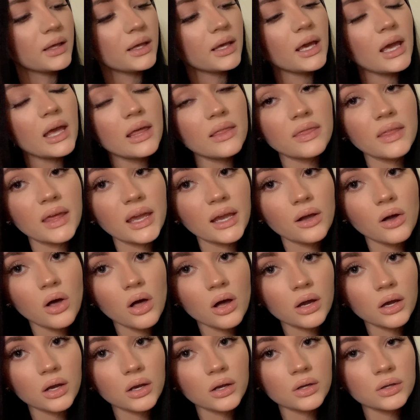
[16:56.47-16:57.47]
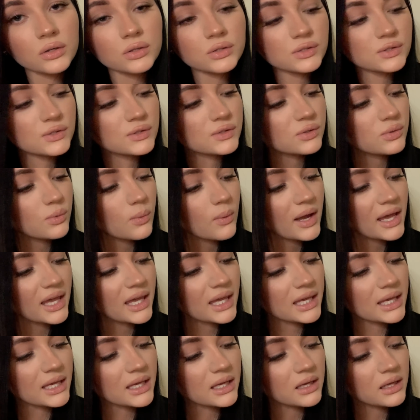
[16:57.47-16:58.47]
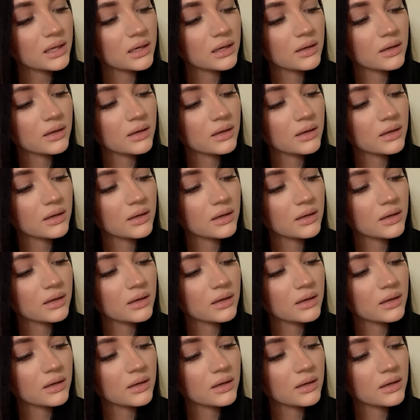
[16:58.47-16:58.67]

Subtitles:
And they are suede.